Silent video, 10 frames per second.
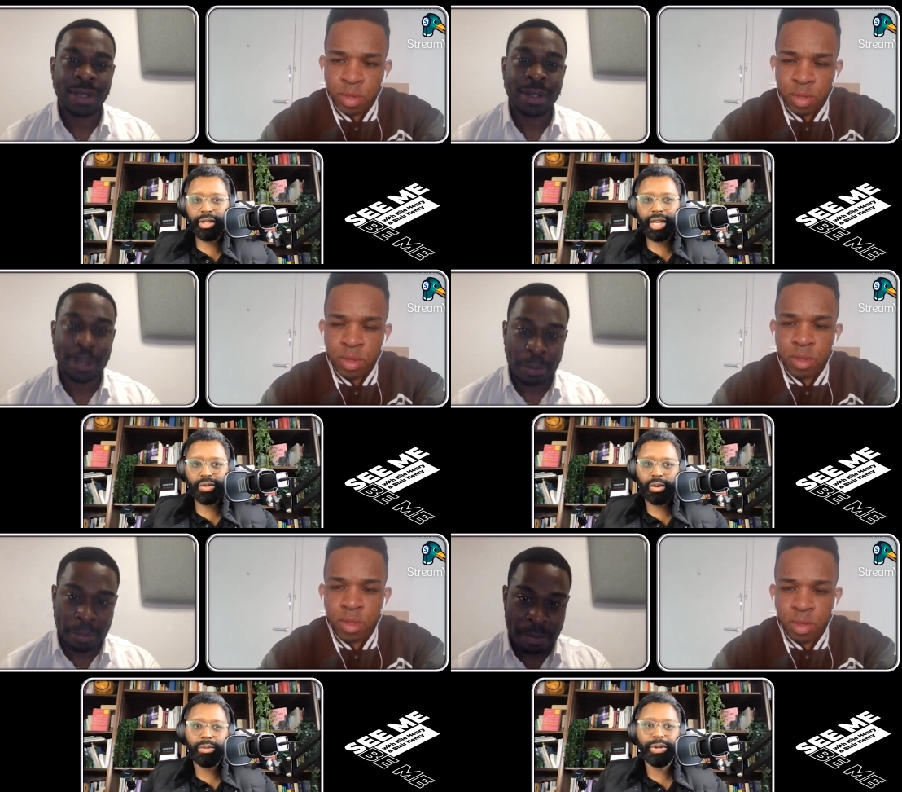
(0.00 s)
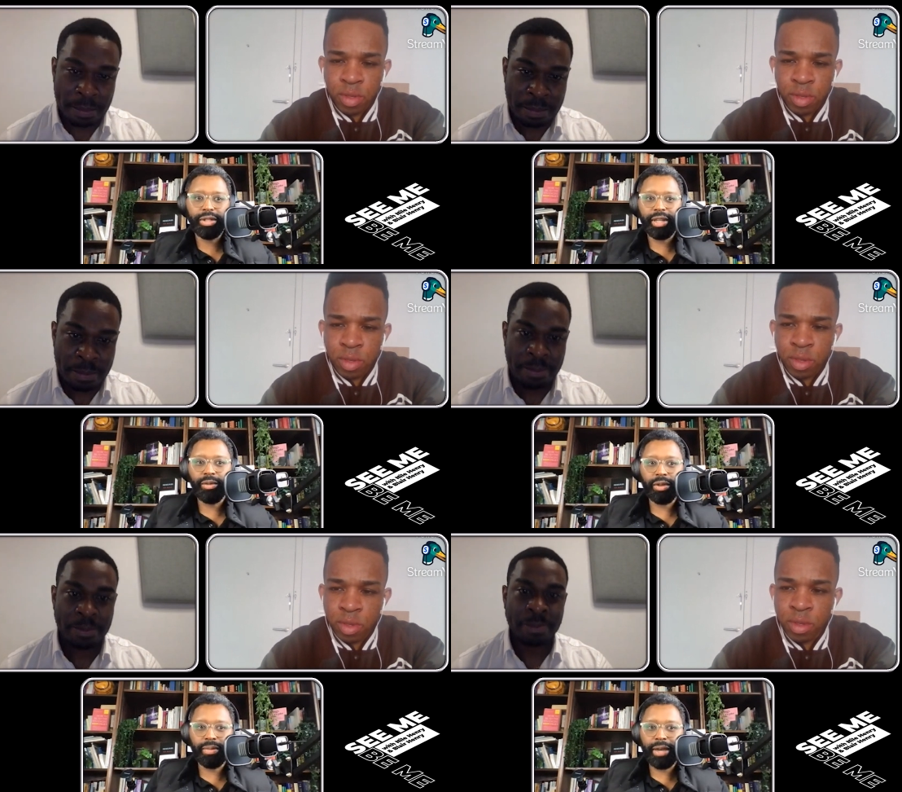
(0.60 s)
Speaker 1: And that's what we're
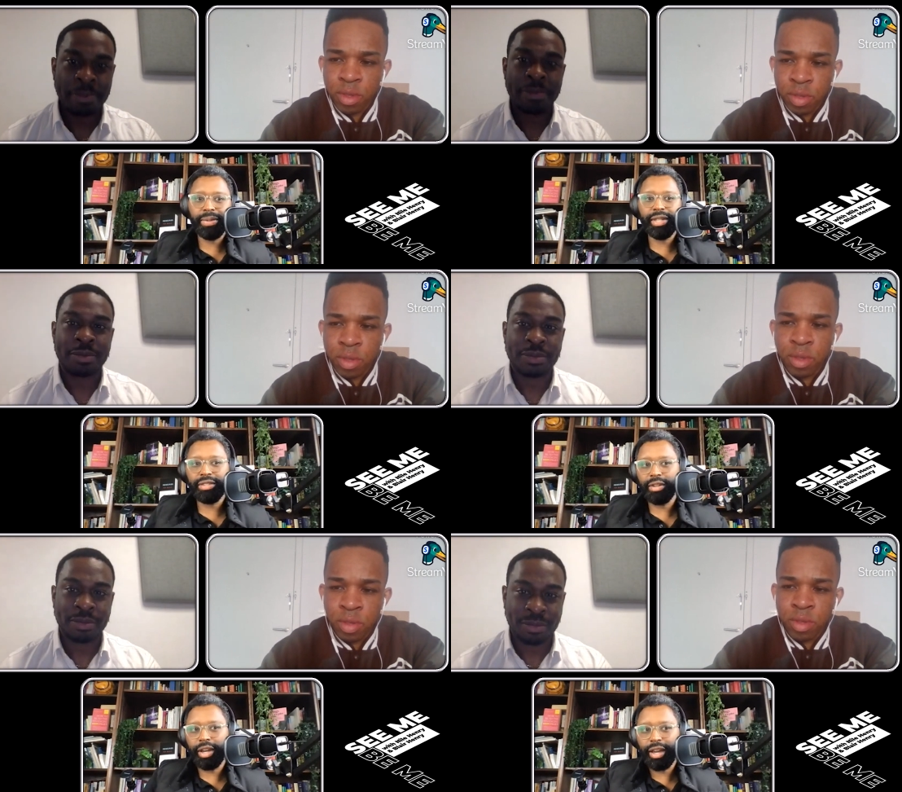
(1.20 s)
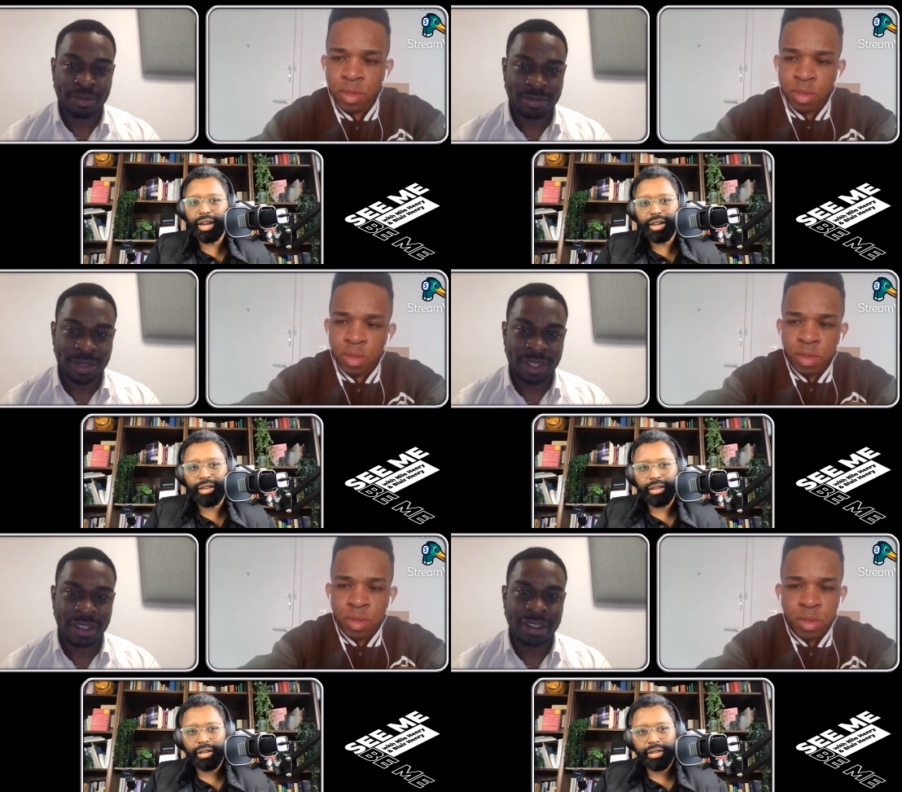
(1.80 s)
building with mypeas.ai.
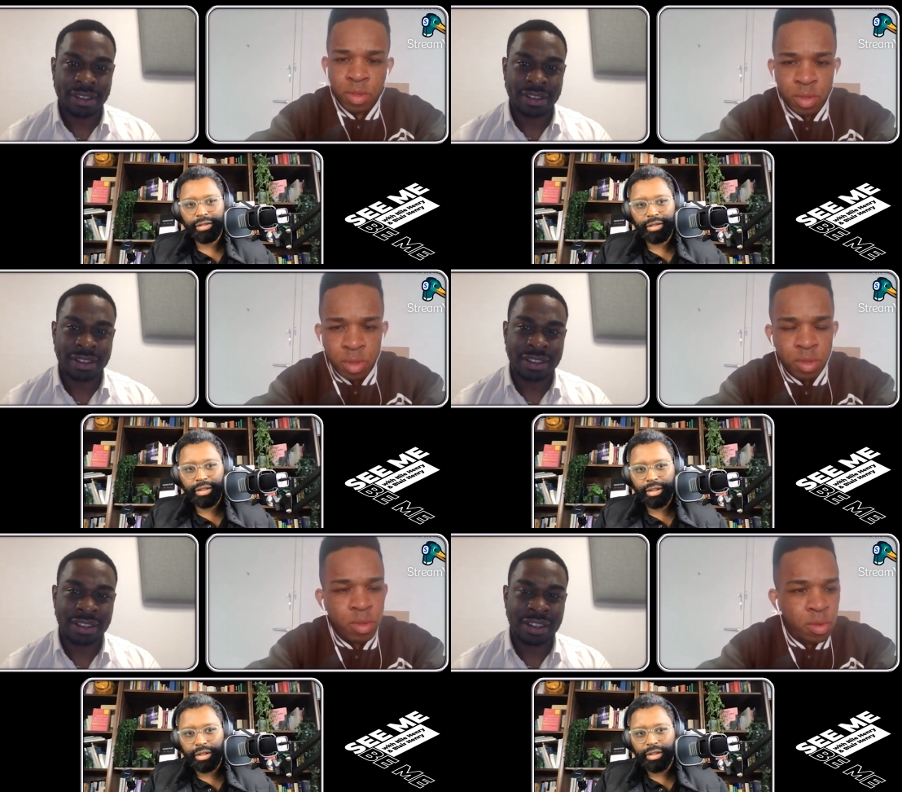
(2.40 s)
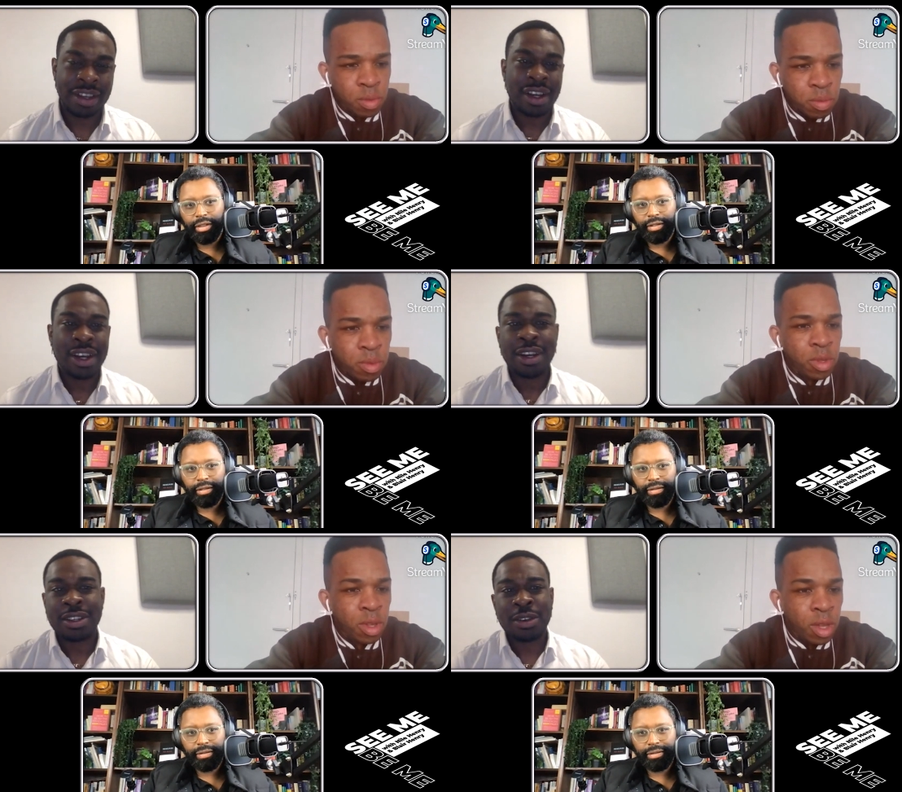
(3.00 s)

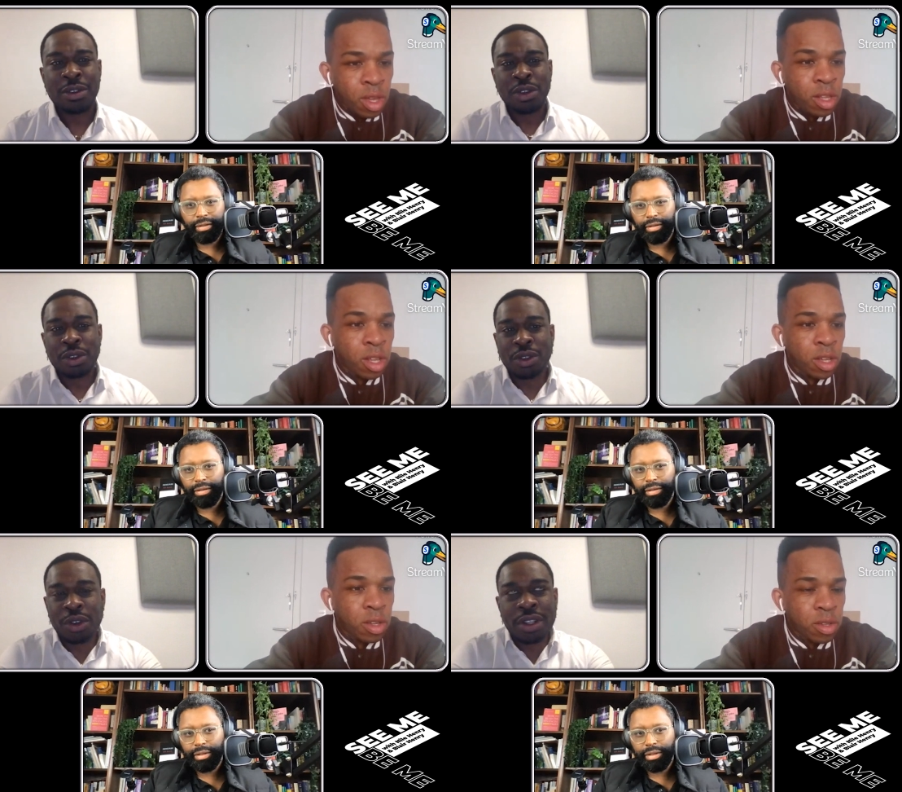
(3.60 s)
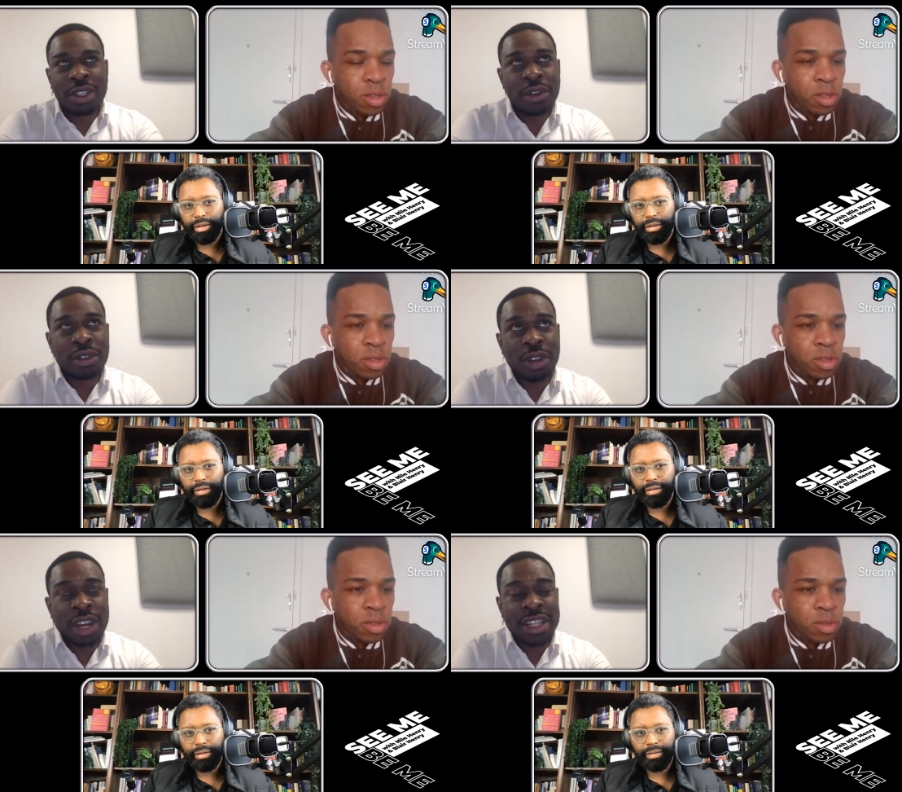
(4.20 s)
Speaker 2: So, so, so
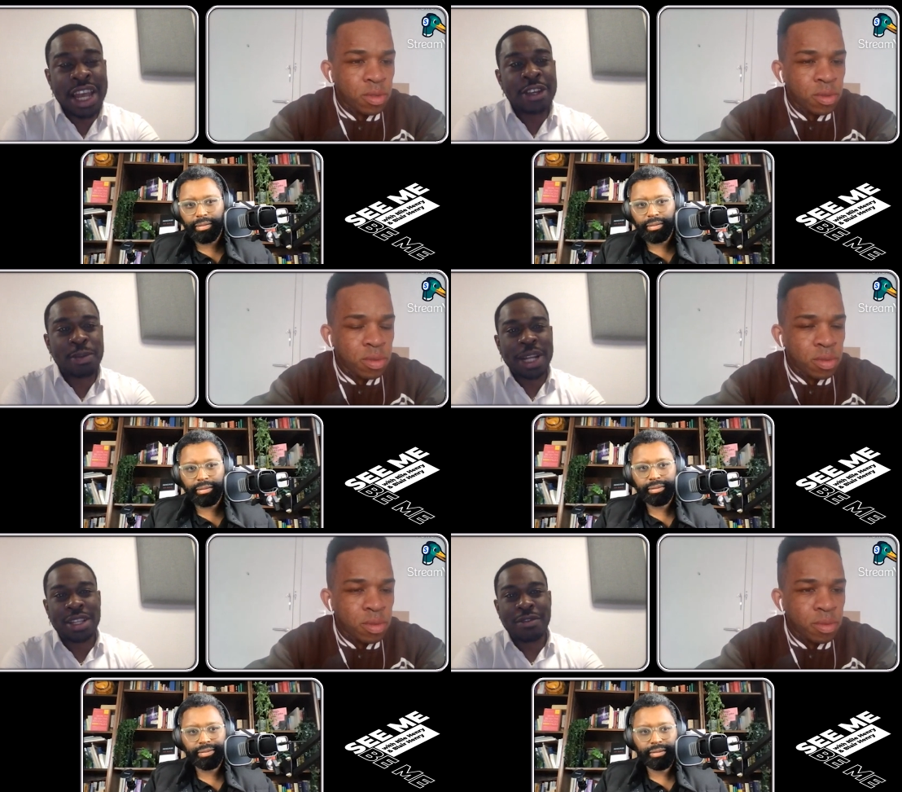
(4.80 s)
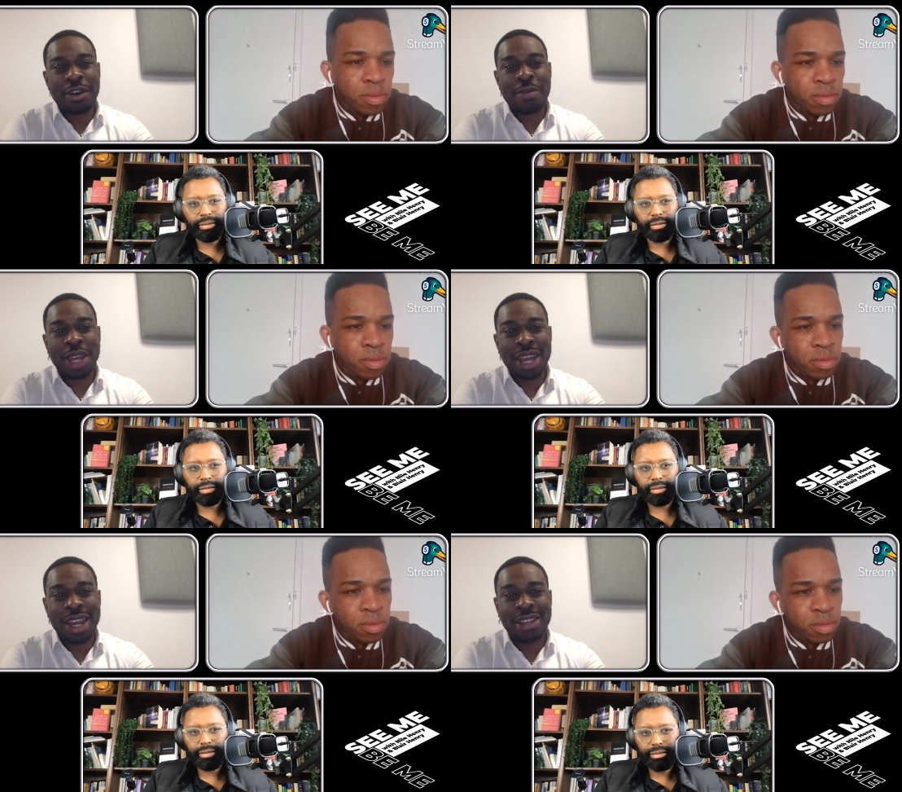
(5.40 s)
t- take us back to the very
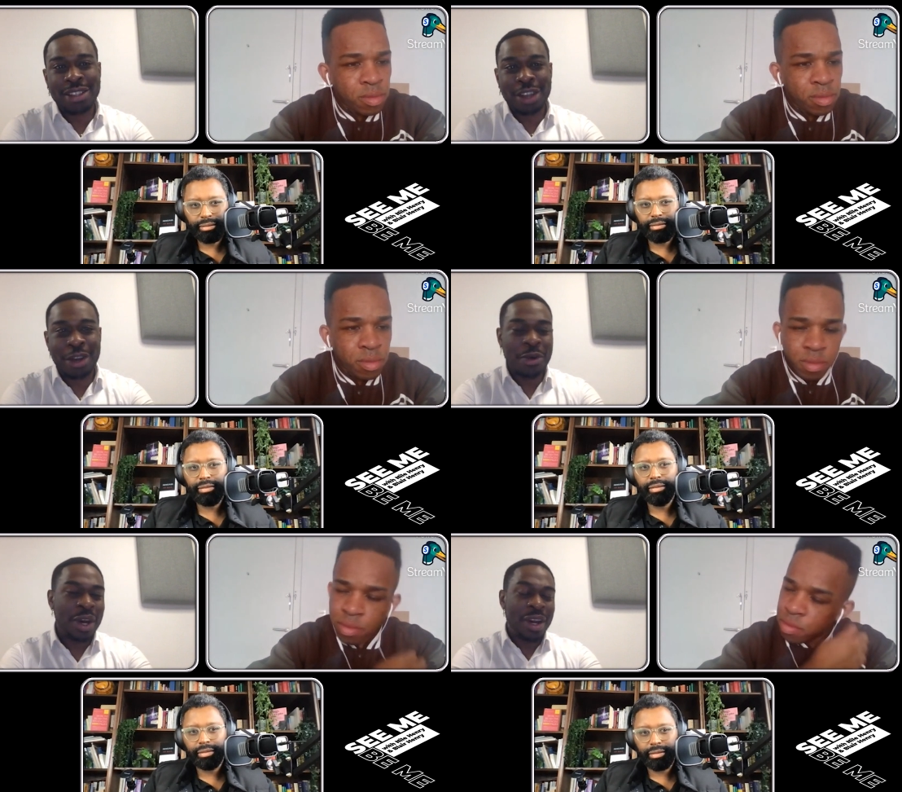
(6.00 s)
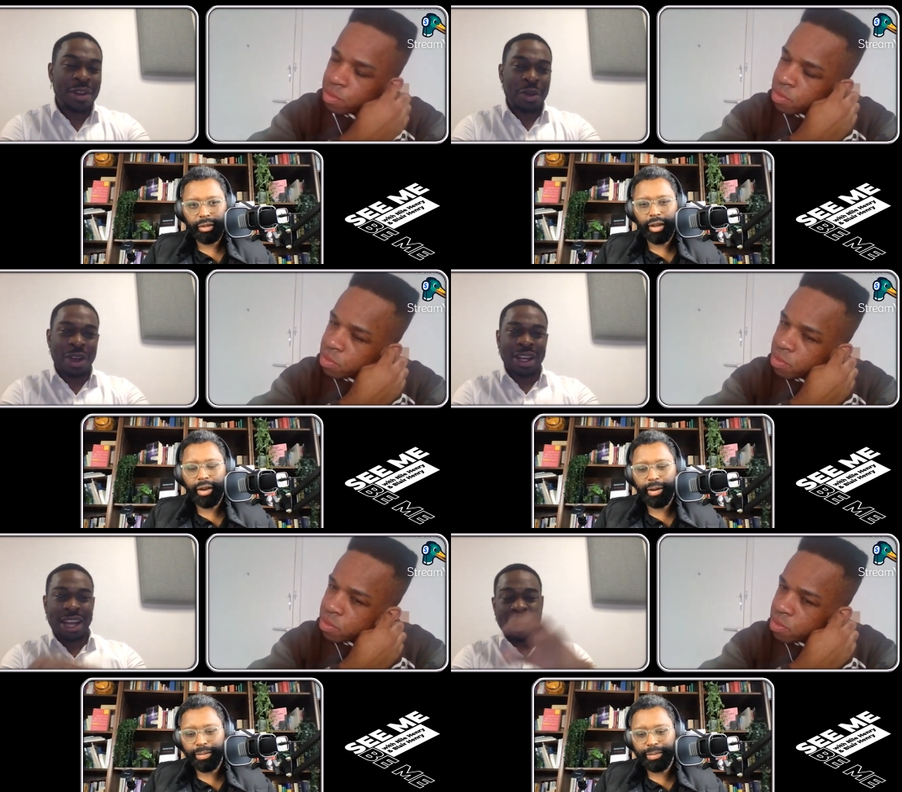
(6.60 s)
beginning. So,
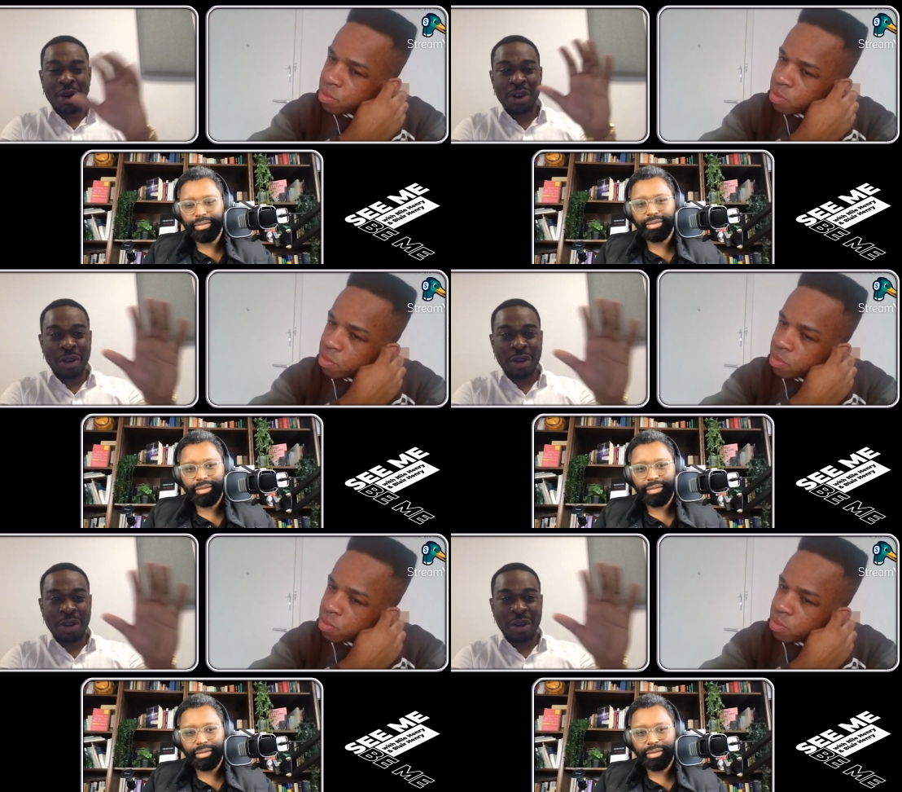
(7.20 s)
yeah. like,